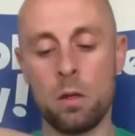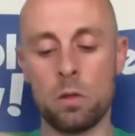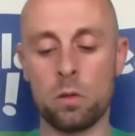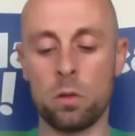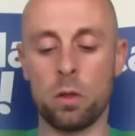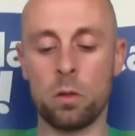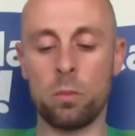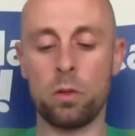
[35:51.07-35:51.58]

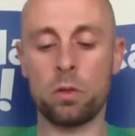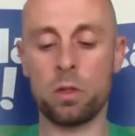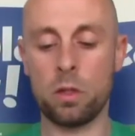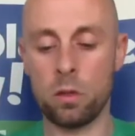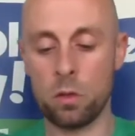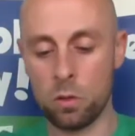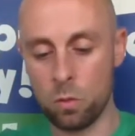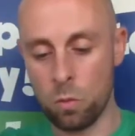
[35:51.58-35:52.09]
So I'm going to put
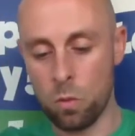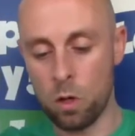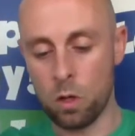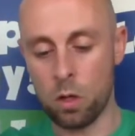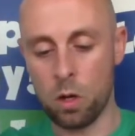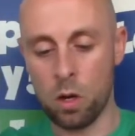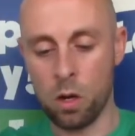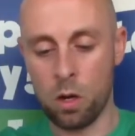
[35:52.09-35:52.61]
it under
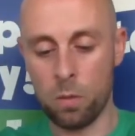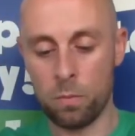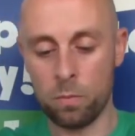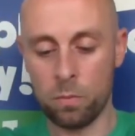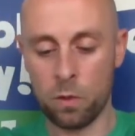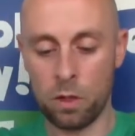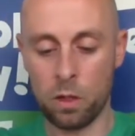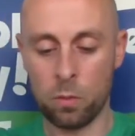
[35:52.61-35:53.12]
one
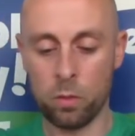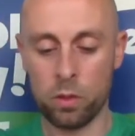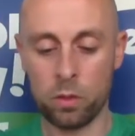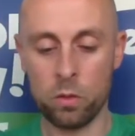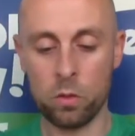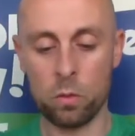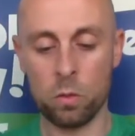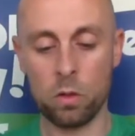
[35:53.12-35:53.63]
arm and I'll bring
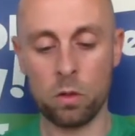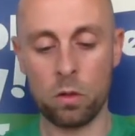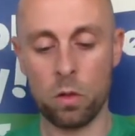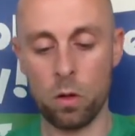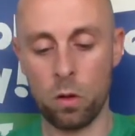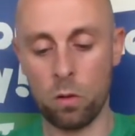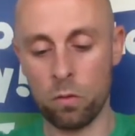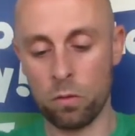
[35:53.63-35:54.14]
the other one
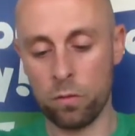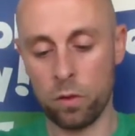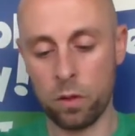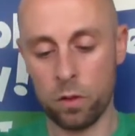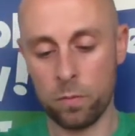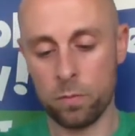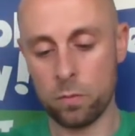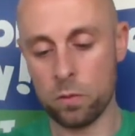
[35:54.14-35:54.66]

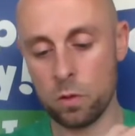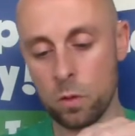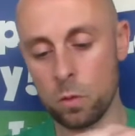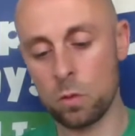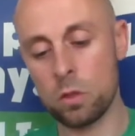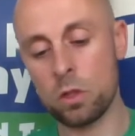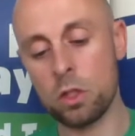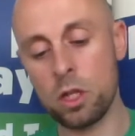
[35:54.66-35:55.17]
over.
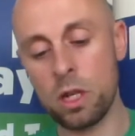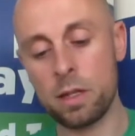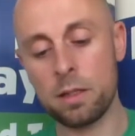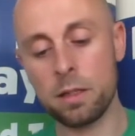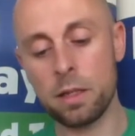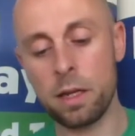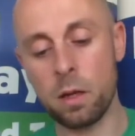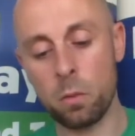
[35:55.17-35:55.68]
So
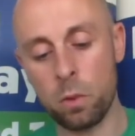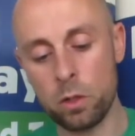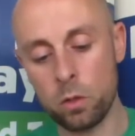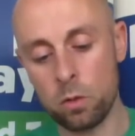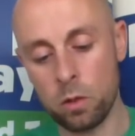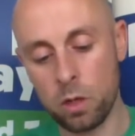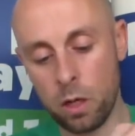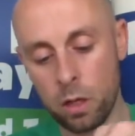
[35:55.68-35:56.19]
gently now, when
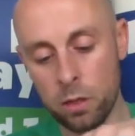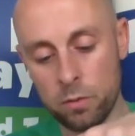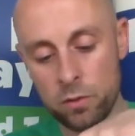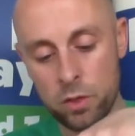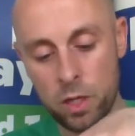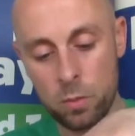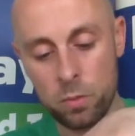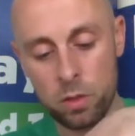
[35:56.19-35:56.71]
you're kind of
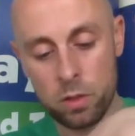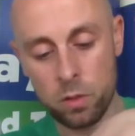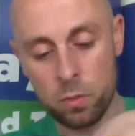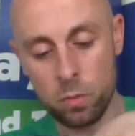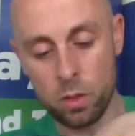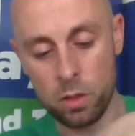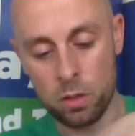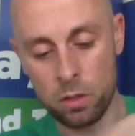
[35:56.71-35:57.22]
shaping this
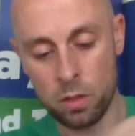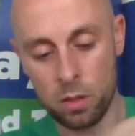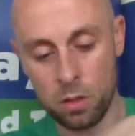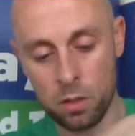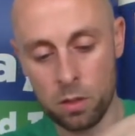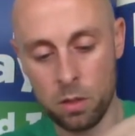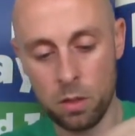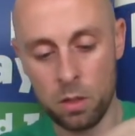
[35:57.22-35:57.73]
bit,
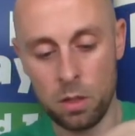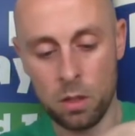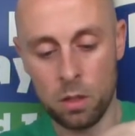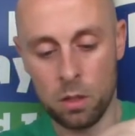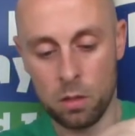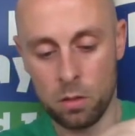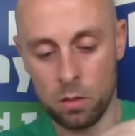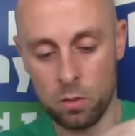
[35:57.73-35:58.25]

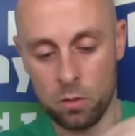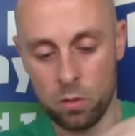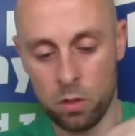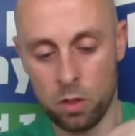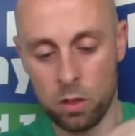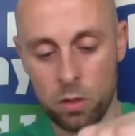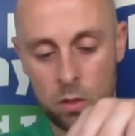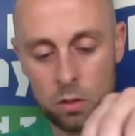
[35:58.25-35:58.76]

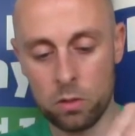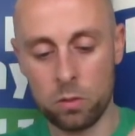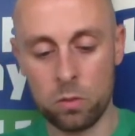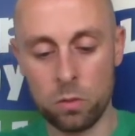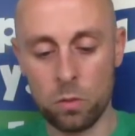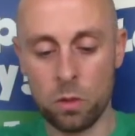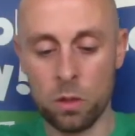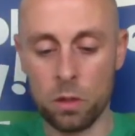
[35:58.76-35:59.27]
try not
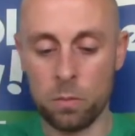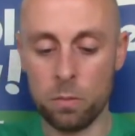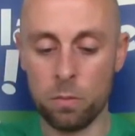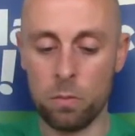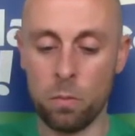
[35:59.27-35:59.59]
to